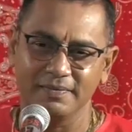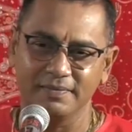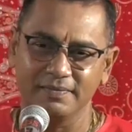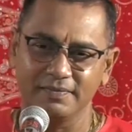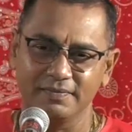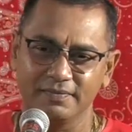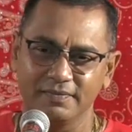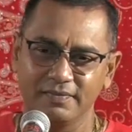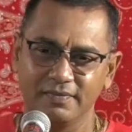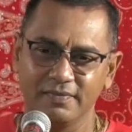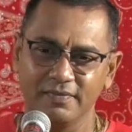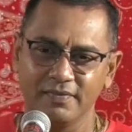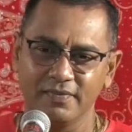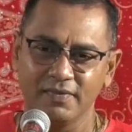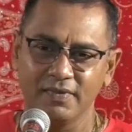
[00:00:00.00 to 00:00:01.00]

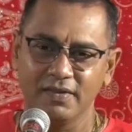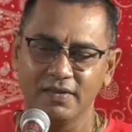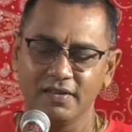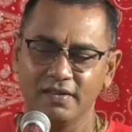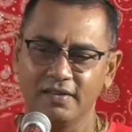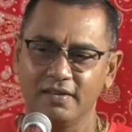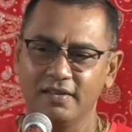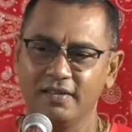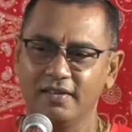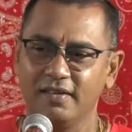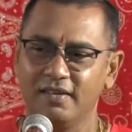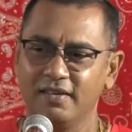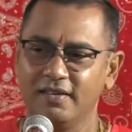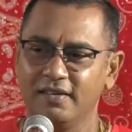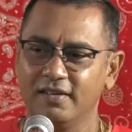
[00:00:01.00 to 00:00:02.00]

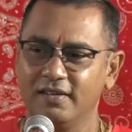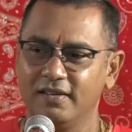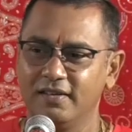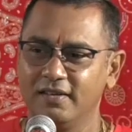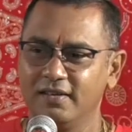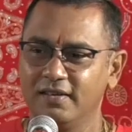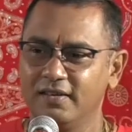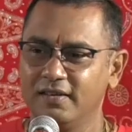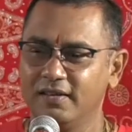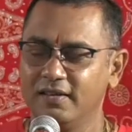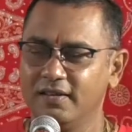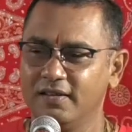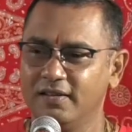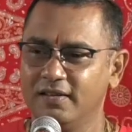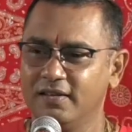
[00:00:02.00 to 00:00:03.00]

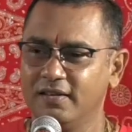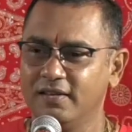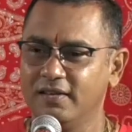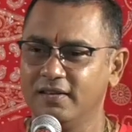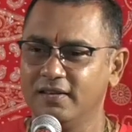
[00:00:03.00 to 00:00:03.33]
[no speech]